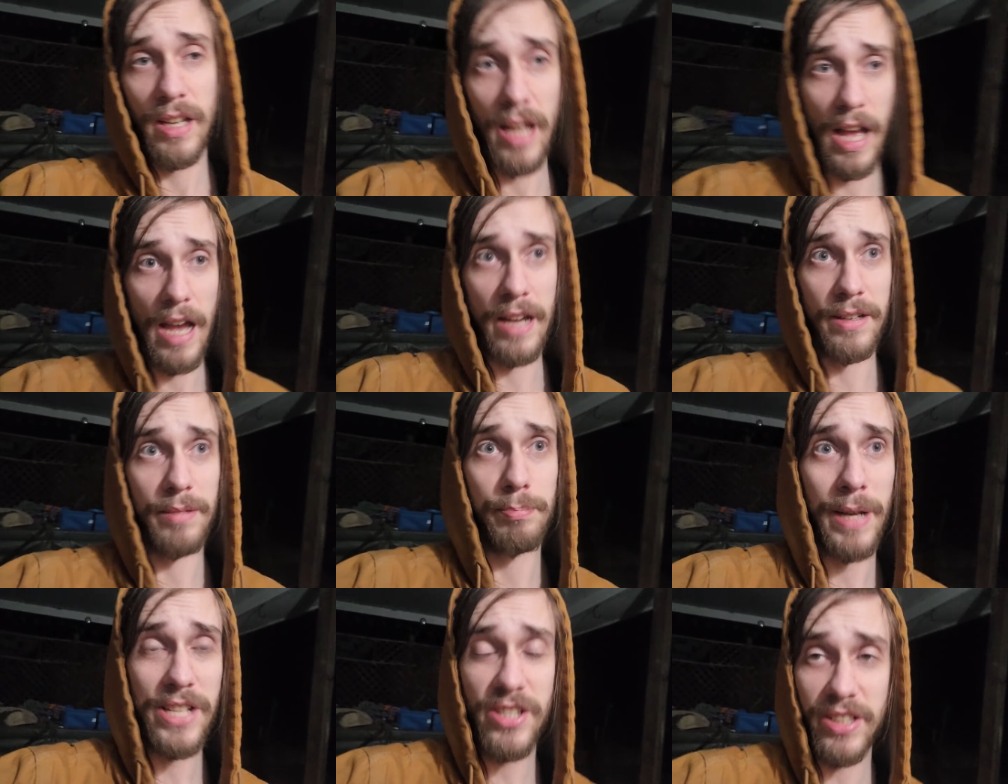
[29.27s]
I
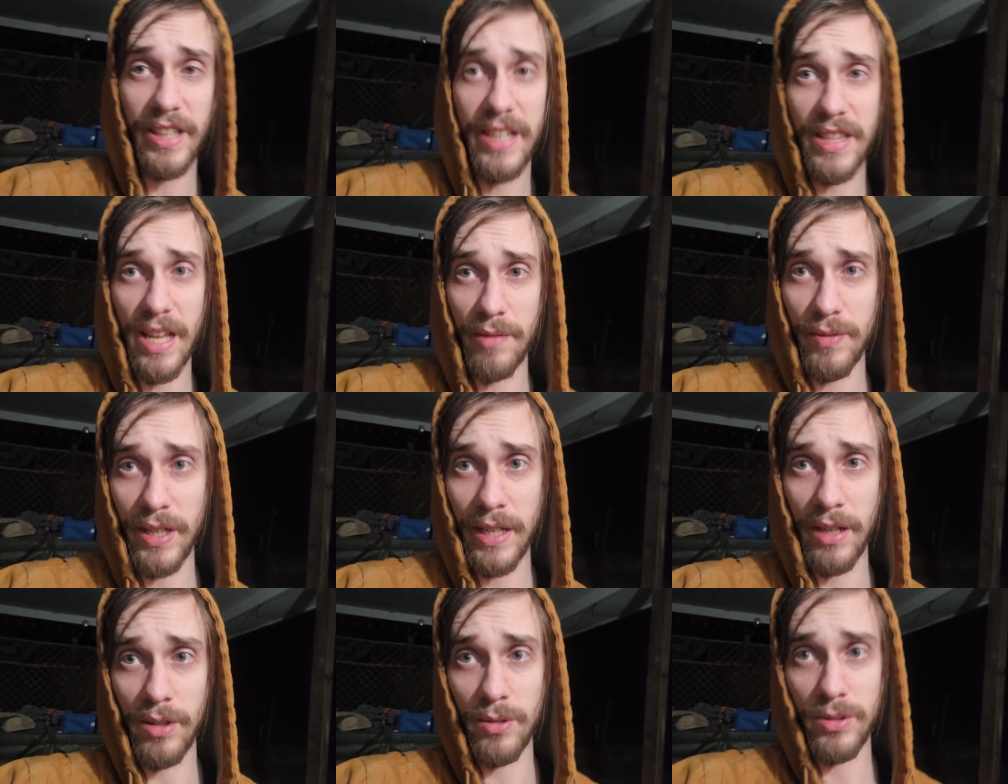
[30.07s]
basically in that
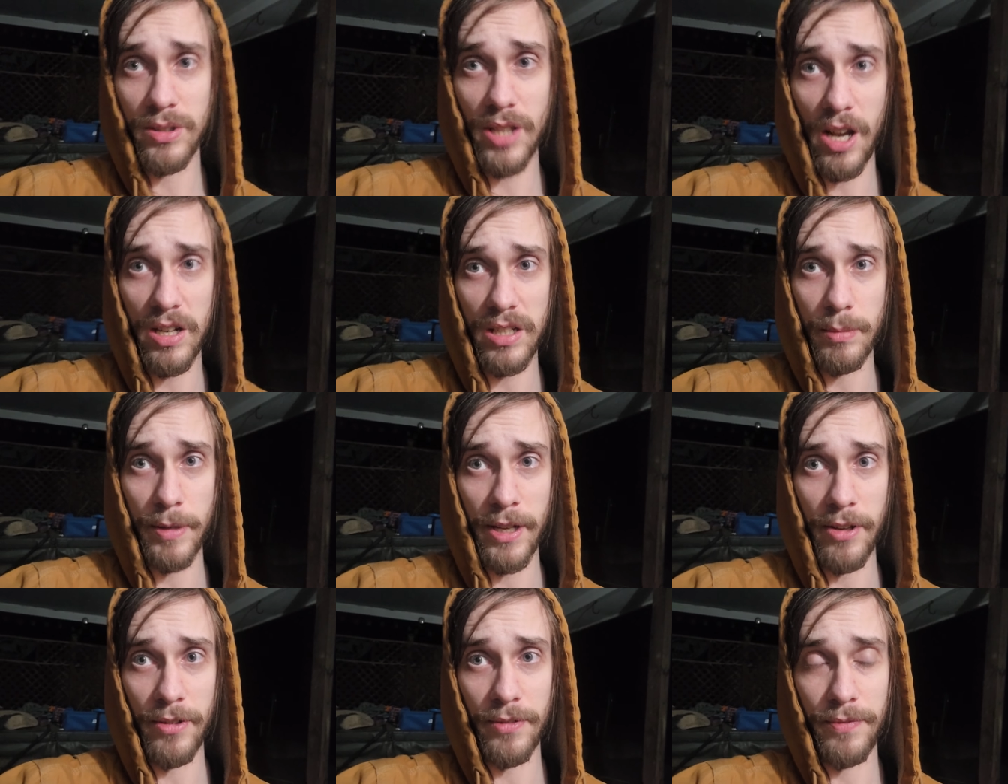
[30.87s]
video talked
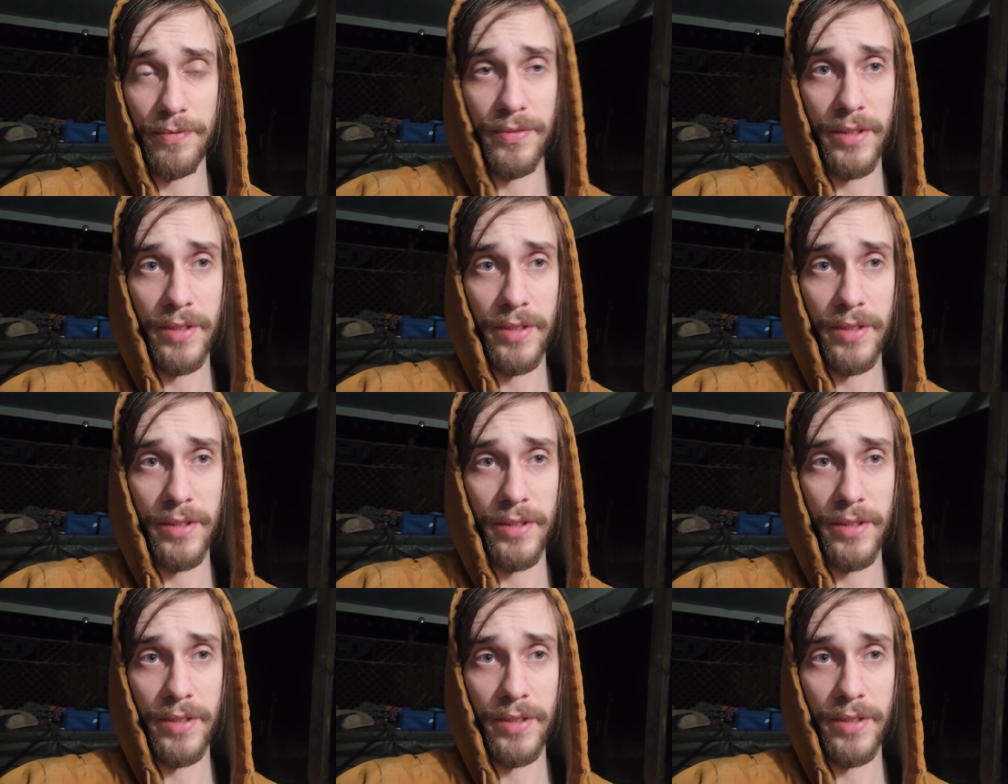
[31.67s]
about